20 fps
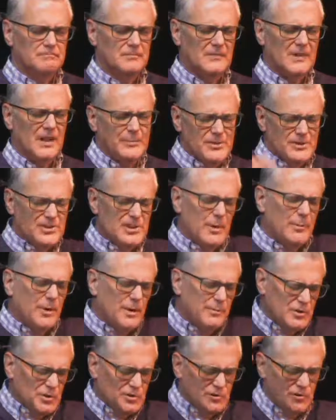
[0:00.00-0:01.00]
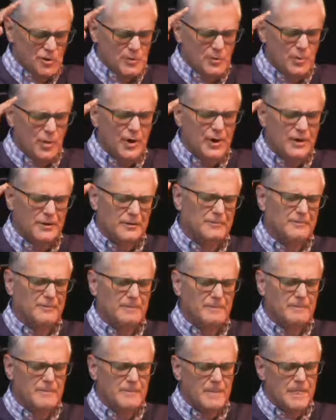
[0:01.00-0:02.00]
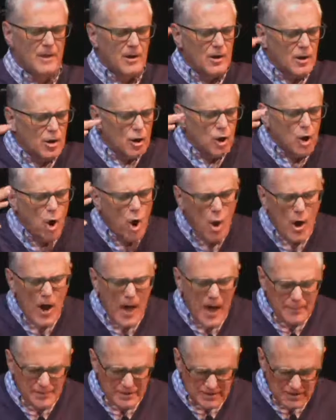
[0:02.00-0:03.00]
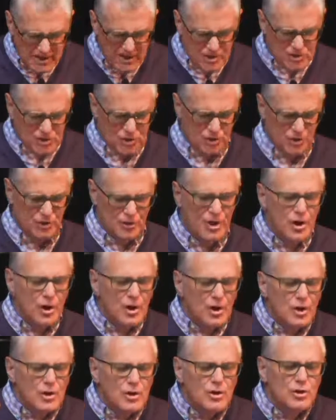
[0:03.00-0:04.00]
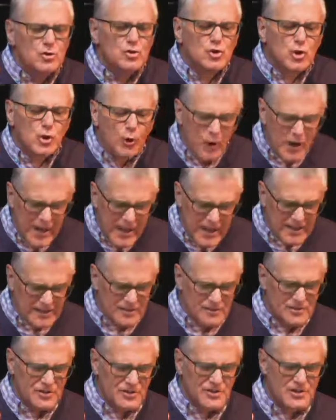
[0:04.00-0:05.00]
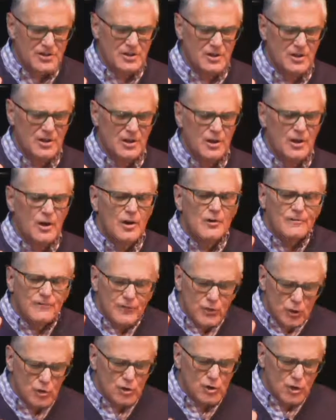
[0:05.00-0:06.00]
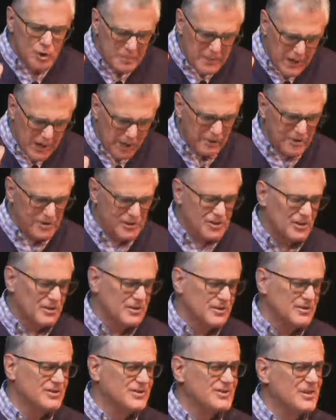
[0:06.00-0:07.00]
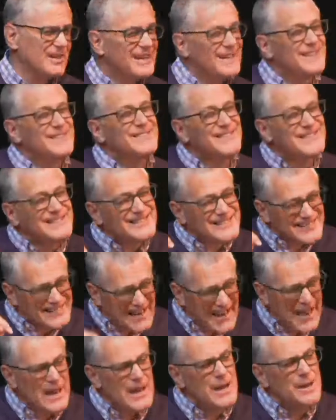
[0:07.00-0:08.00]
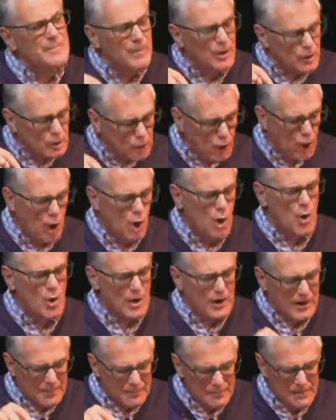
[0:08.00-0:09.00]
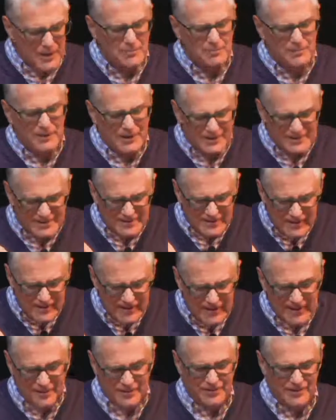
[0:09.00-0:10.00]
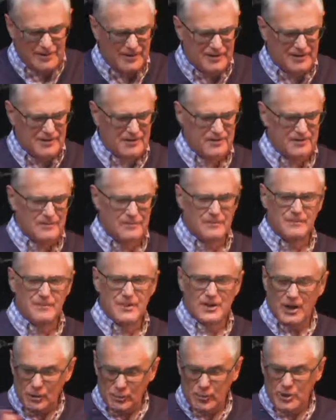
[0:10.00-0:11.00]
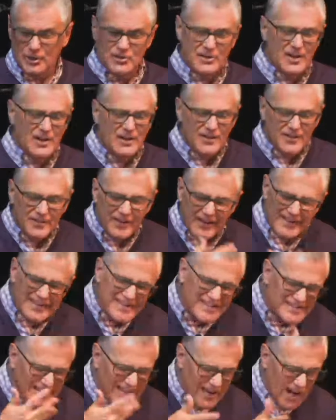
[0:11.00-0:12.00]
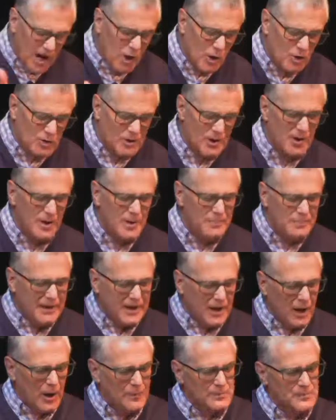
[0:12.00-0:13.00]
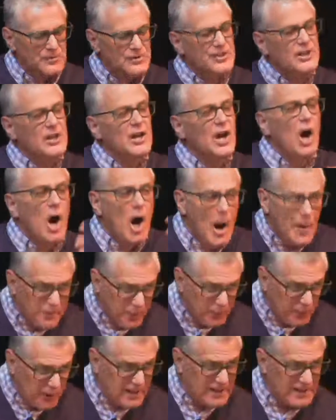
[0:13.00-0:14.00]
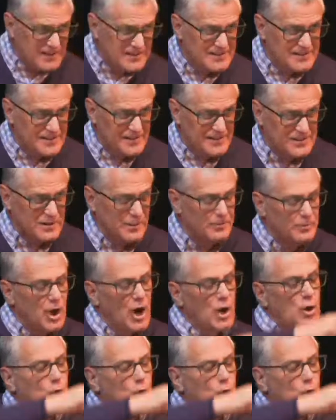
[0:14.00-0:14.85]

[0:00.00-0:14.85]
Let me sum up this first point. Cohabitation trains future marriages in the same low commitment ethic. In other words, the easy out becomes the operating system not